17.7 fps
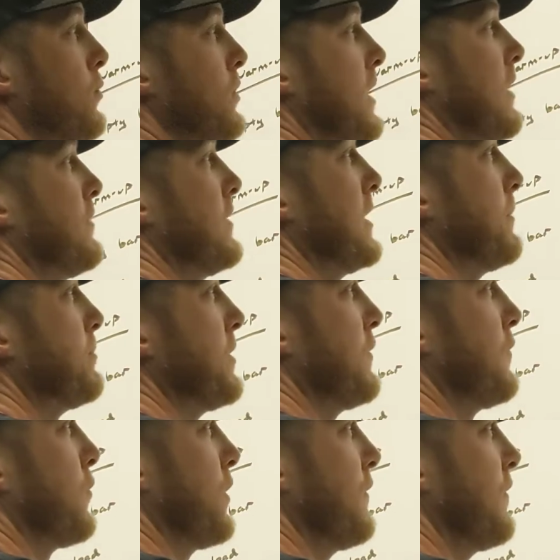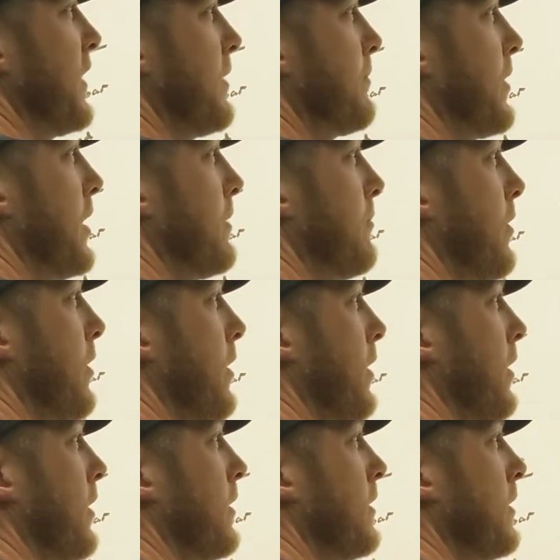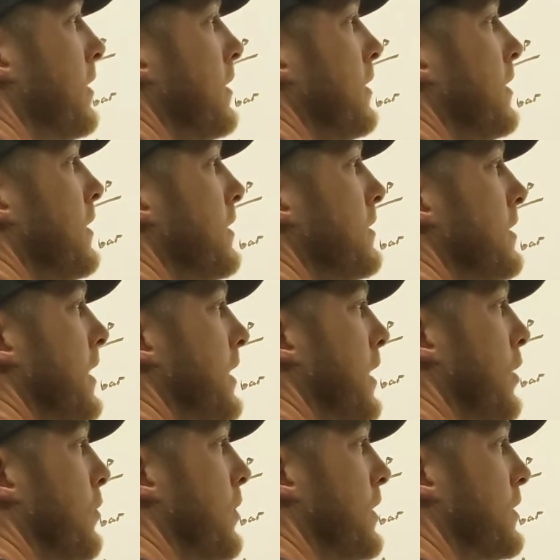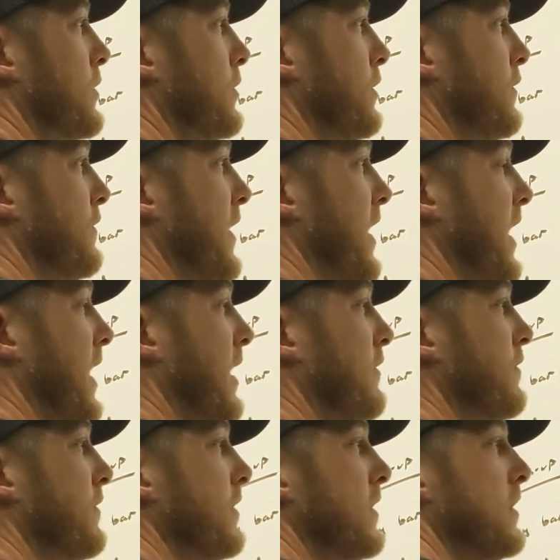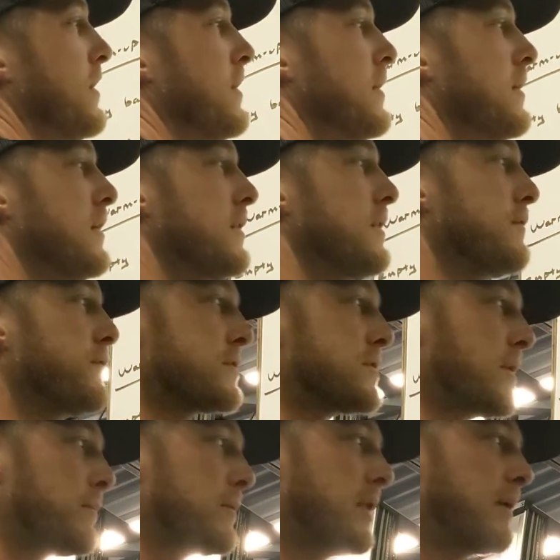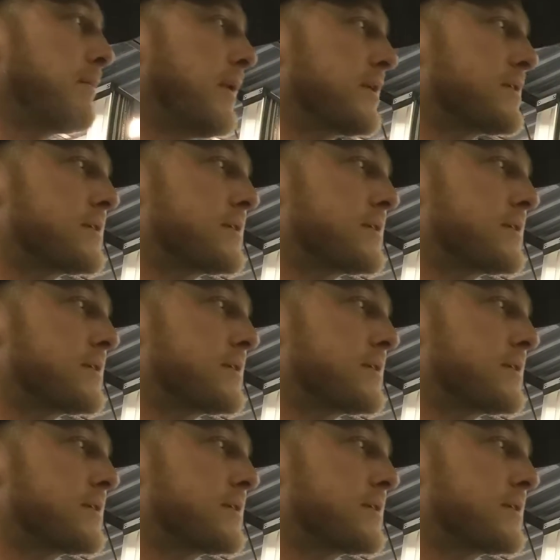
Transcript: we'd have the empty 45-pound bar, and I go 135. Then for someone like